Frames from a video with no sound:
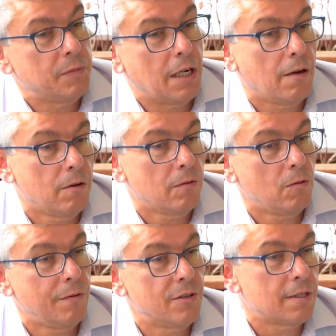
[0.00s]
you know,
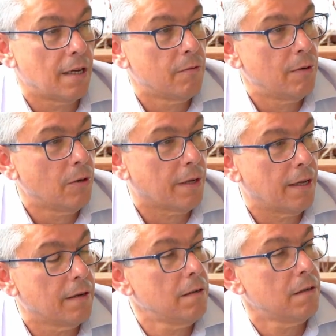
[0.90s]
all of a sudden we're
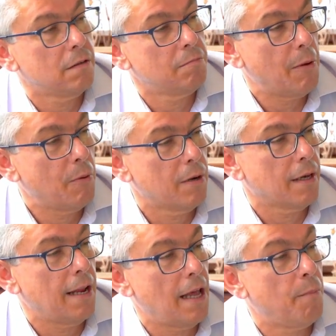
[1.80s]
looking at, oh, maybe we want to
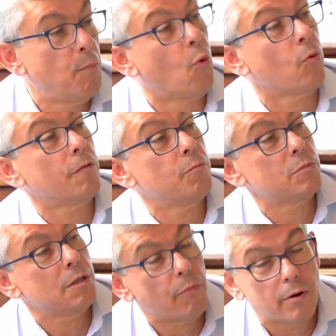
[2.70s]
get our boron from
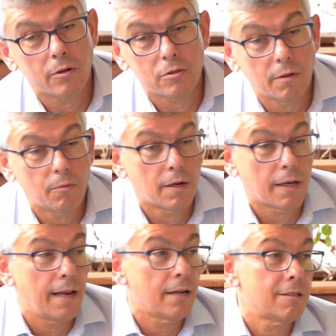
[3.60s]
somewhere else, or we want to
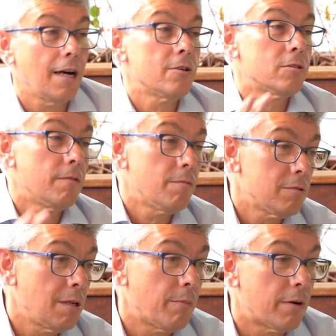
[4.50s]
get our tungsten from
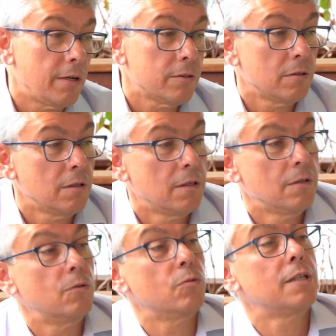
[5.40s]
somewhere else,
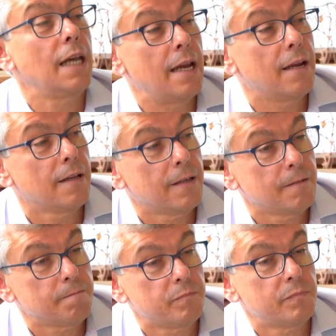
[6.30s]
or tin,
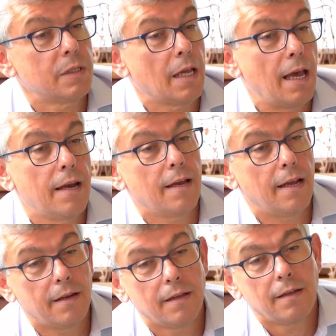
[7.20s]
and
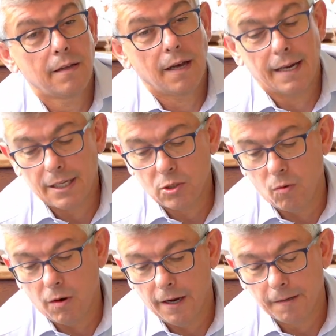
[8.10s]
that's
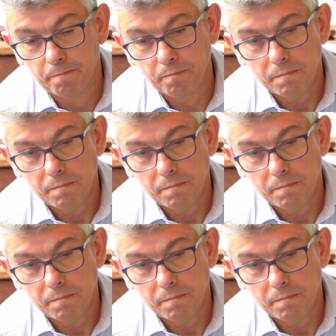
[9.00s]
why,